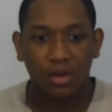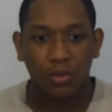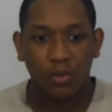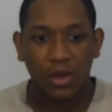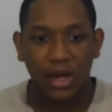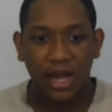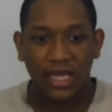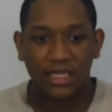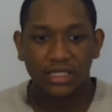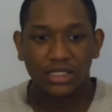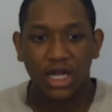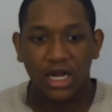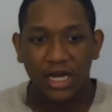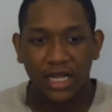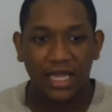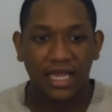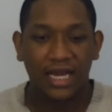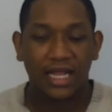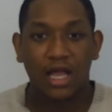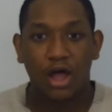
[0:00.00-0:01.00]
when I
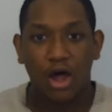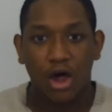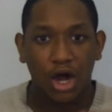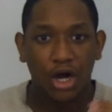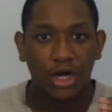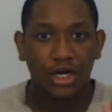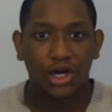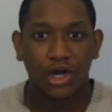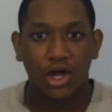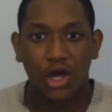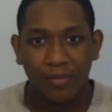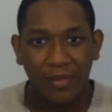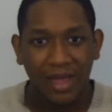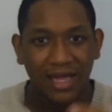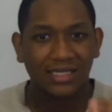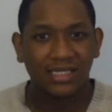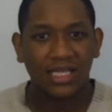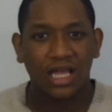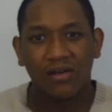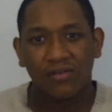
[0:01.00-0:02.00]
started getting harder on
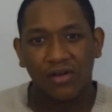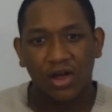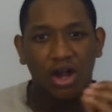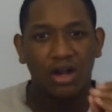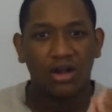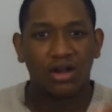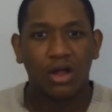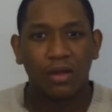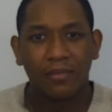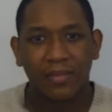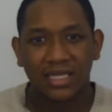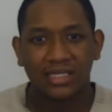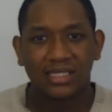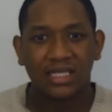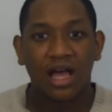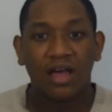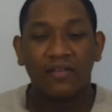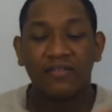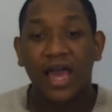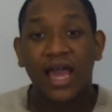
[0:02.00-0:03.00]
myself,
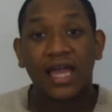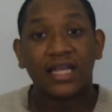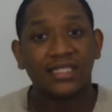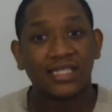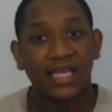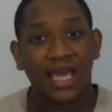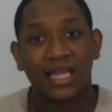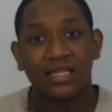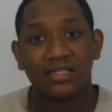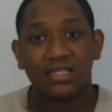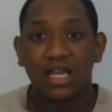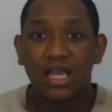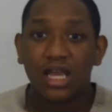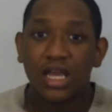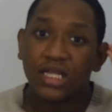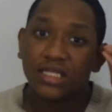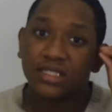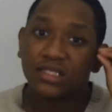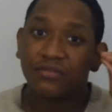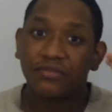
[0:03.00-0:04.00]
I tend
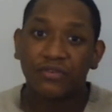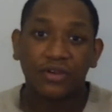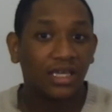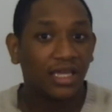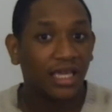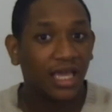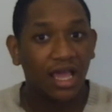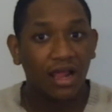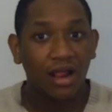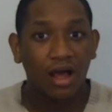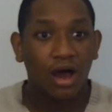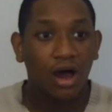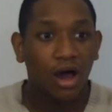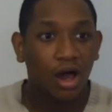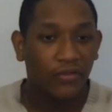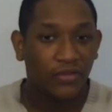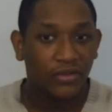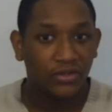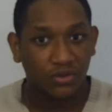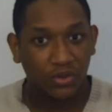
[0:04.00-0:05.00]
to forget
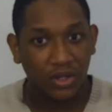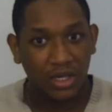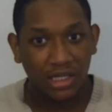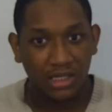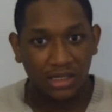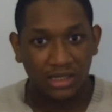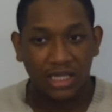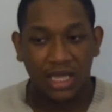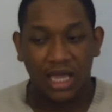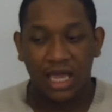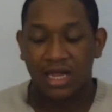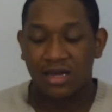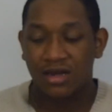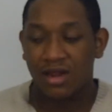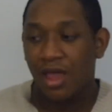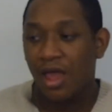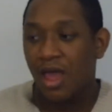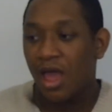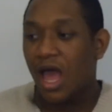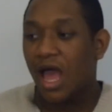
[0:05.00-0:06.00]
all the drinks,
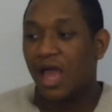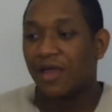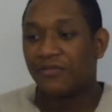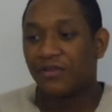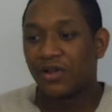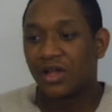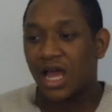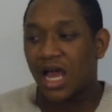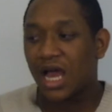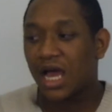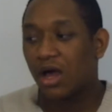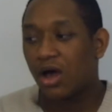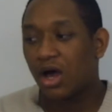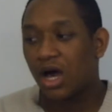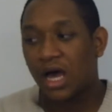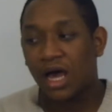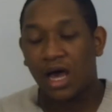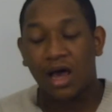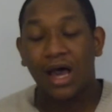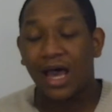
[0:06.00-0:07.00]
and I forgot
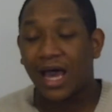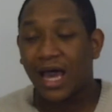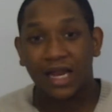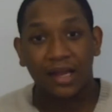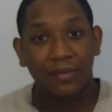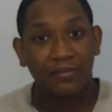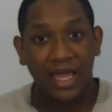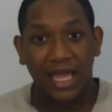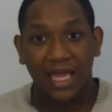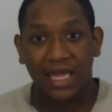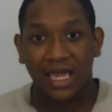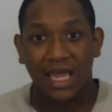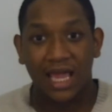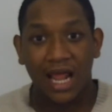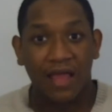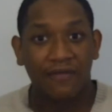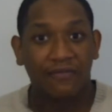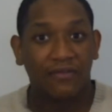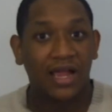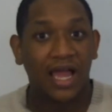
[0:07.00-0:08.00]
how to make
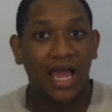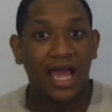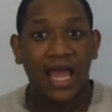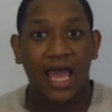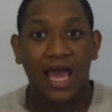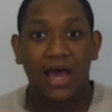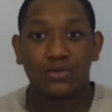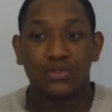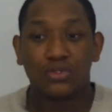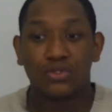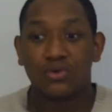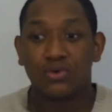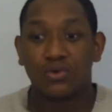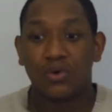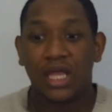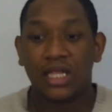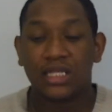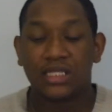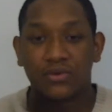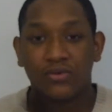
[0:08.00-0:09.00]
it. I forgot how
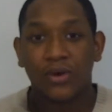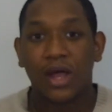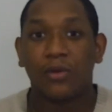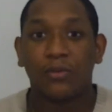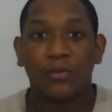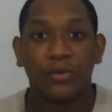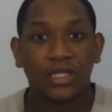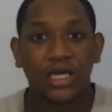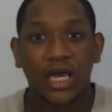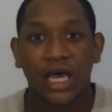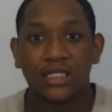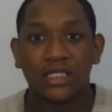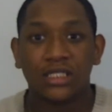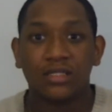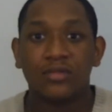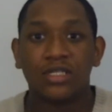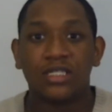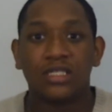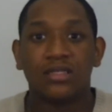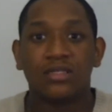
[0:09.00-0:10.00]
to interact with
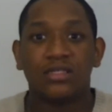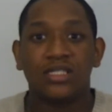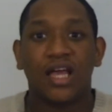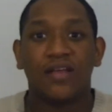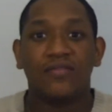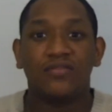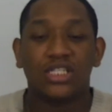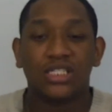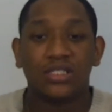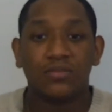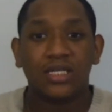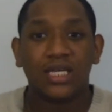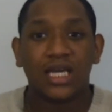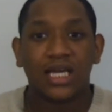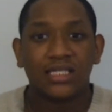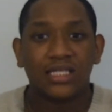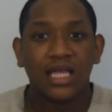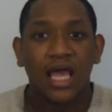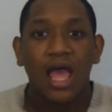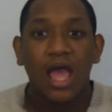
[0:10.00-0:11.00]
customers and stuff, just
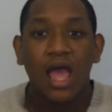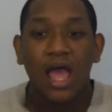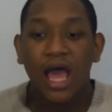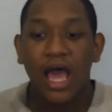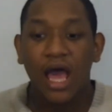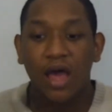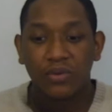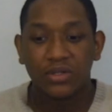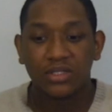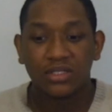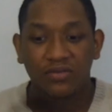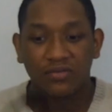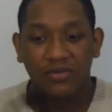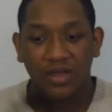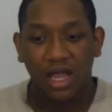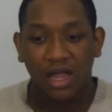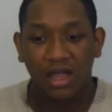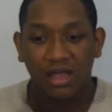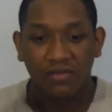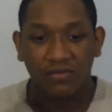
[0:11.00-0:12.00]
because I was
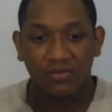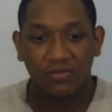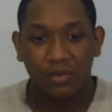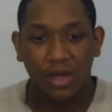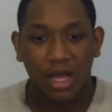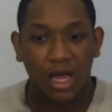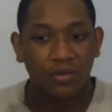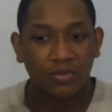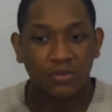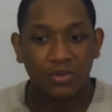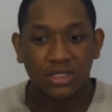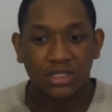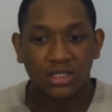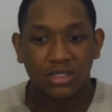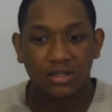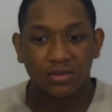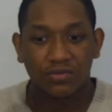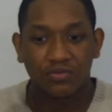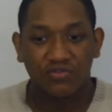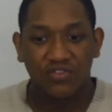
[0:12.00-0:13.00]
very
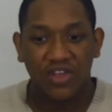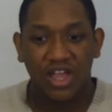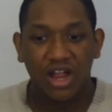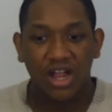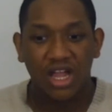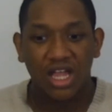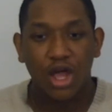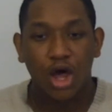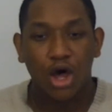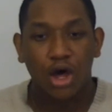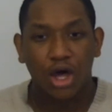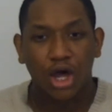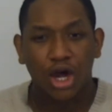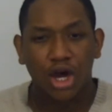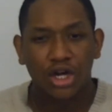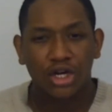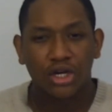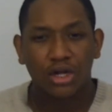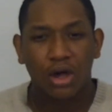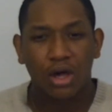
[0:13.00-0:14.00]

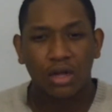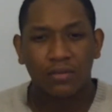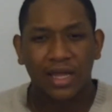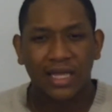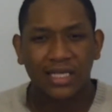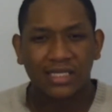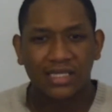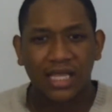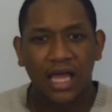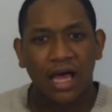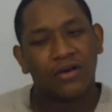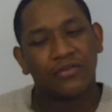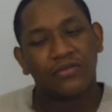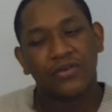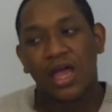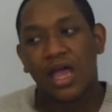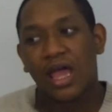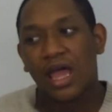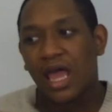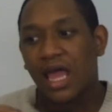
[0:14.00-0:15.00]
hard on myself.
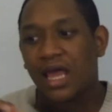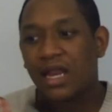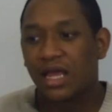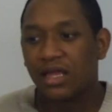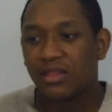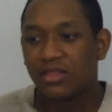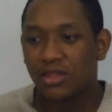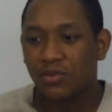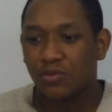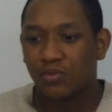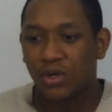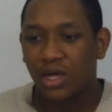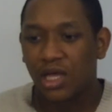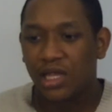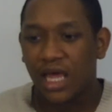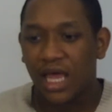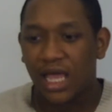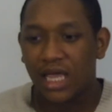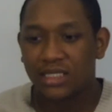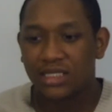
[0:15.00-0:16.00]
And I
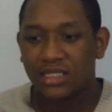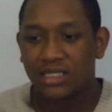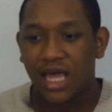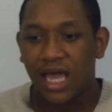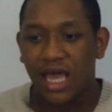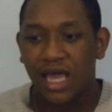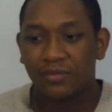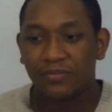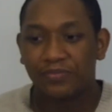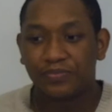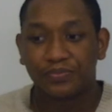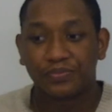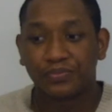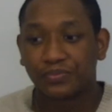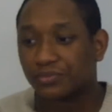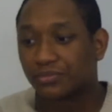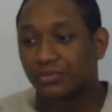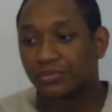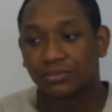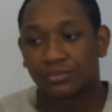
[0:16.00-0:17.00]
realized that
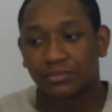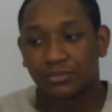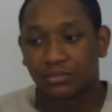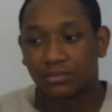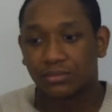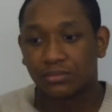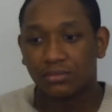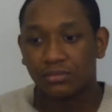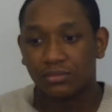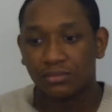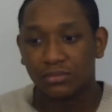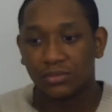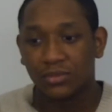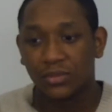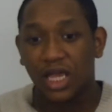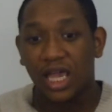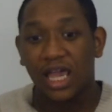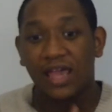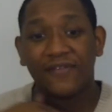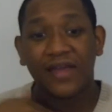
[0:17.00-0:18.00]

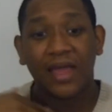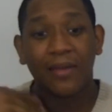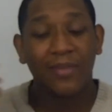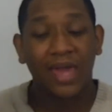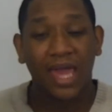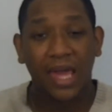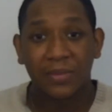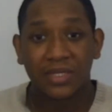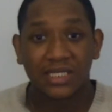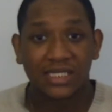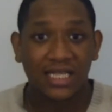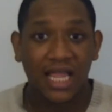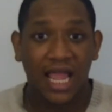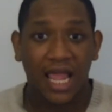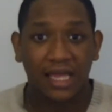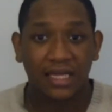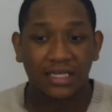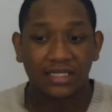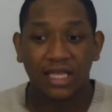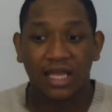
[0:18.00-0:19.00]
if I made
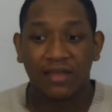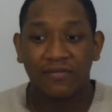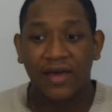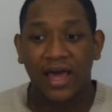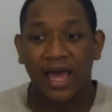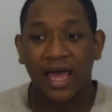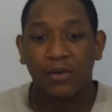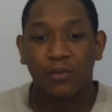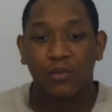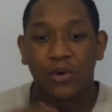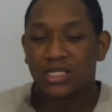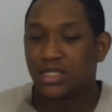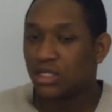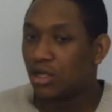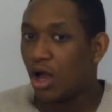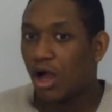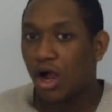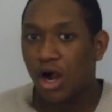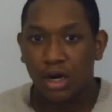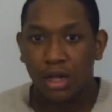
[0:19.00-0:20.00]
mistakes, if I wasn't
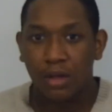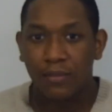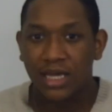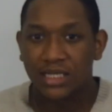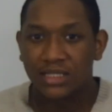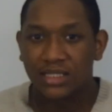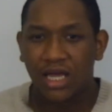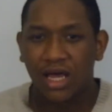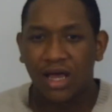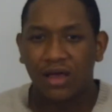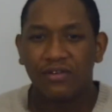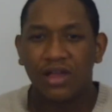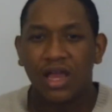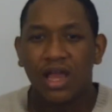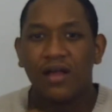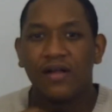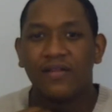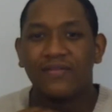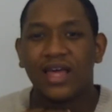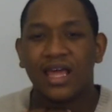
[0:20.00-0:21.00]
hard on myself,
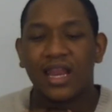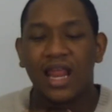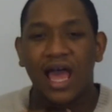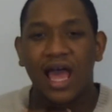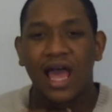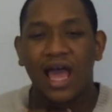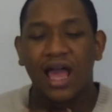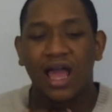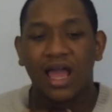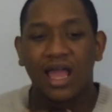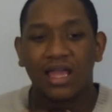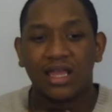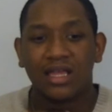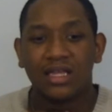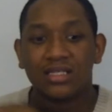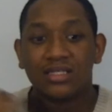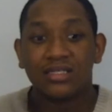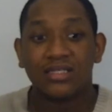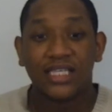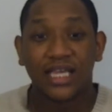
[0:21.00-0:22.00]
that I
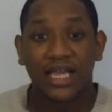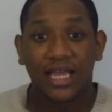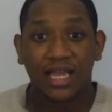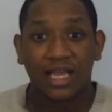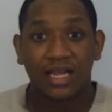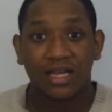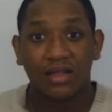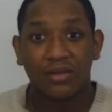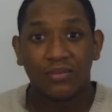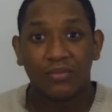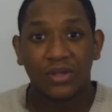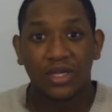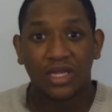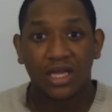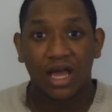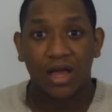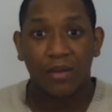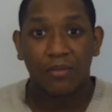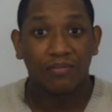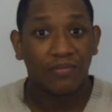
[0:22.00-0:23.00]
did
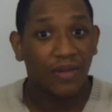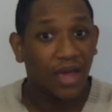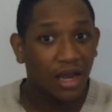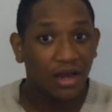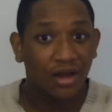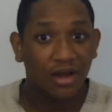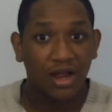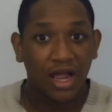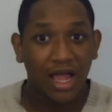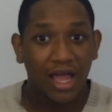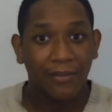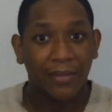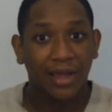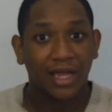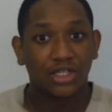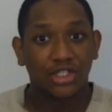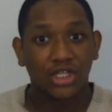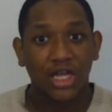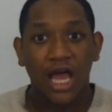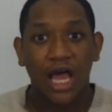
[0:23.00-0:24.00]
become better at
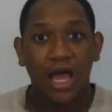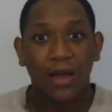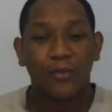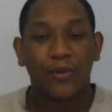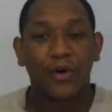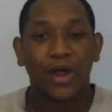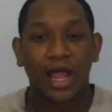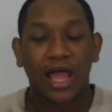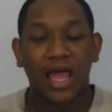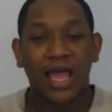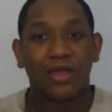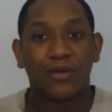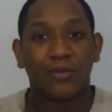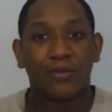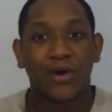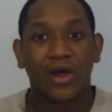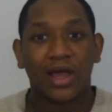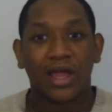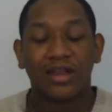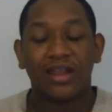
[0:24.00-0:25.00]
my job, where
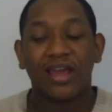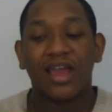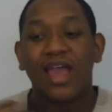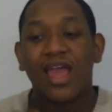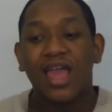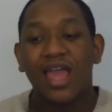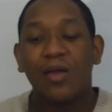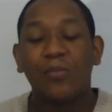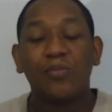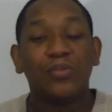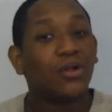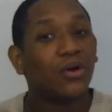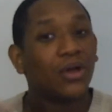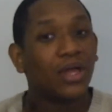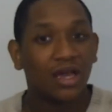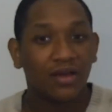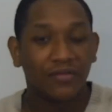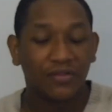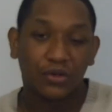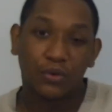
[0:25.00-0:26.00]
I won
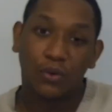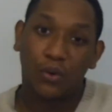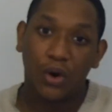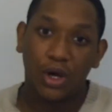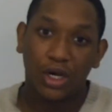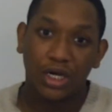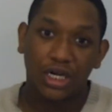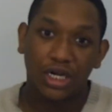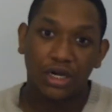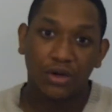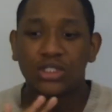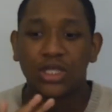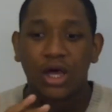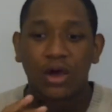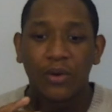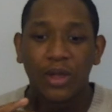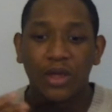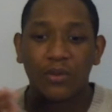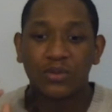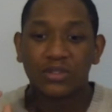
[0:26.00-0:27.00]
Employee of the Quarter.
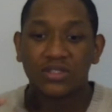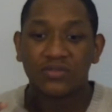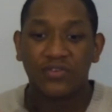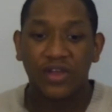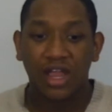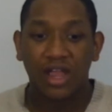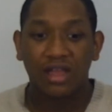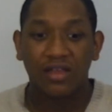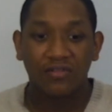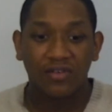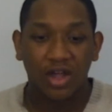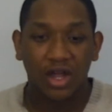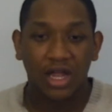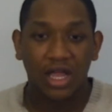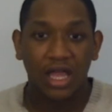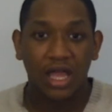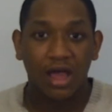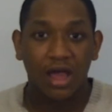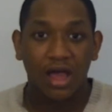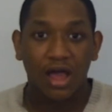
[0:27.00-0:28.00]
So it was very,
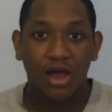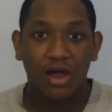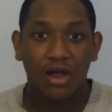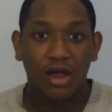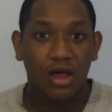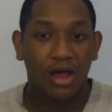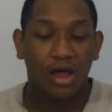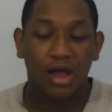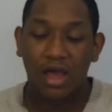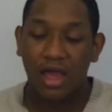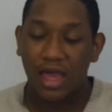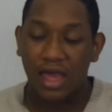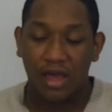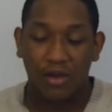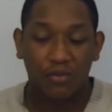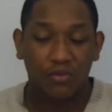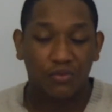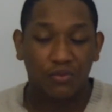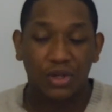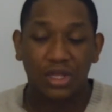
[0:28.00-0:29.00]
very
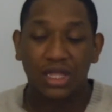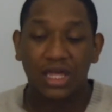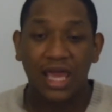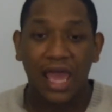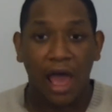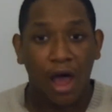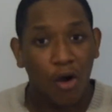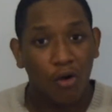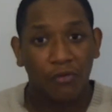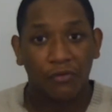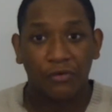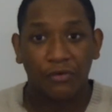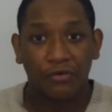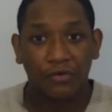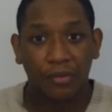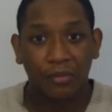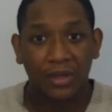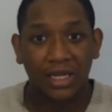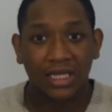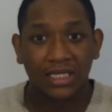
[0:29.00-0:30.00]
really helpful
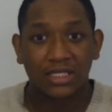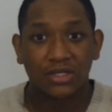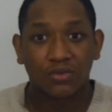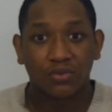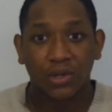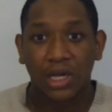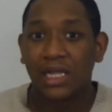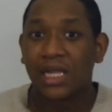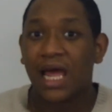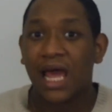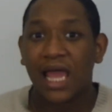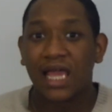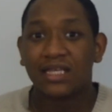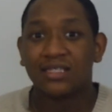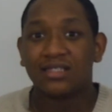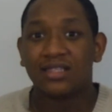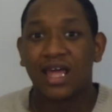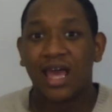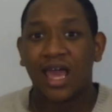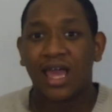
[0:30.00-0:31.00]
for me to
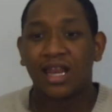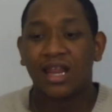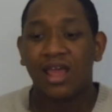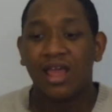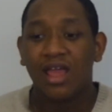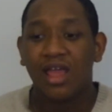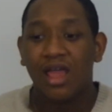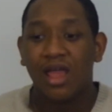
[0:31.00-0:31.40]
realize that